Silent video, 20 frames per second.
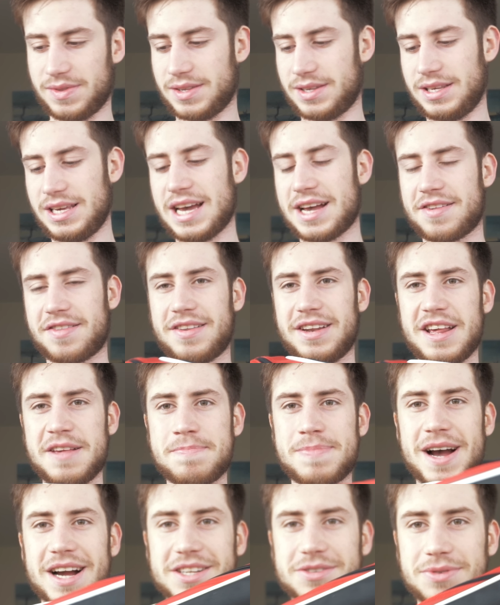yeah, so this
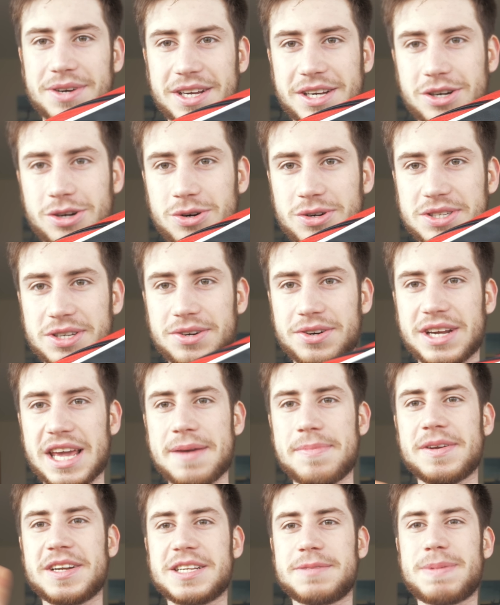bag's really cool. So I'll
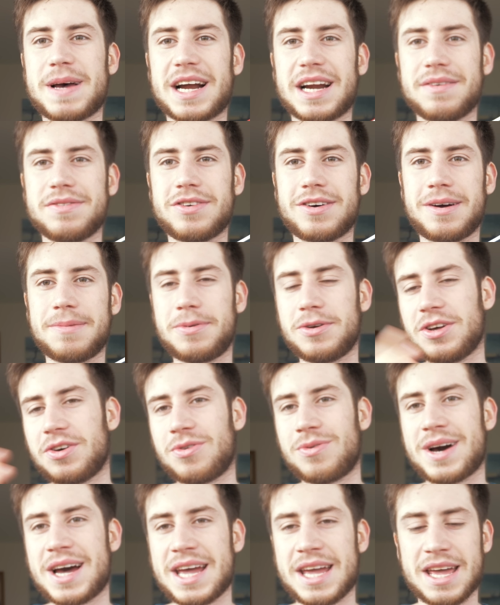keep it in this bag every time I put
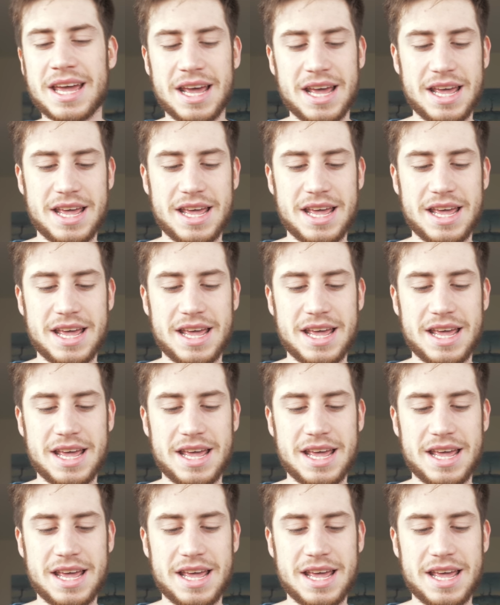it away.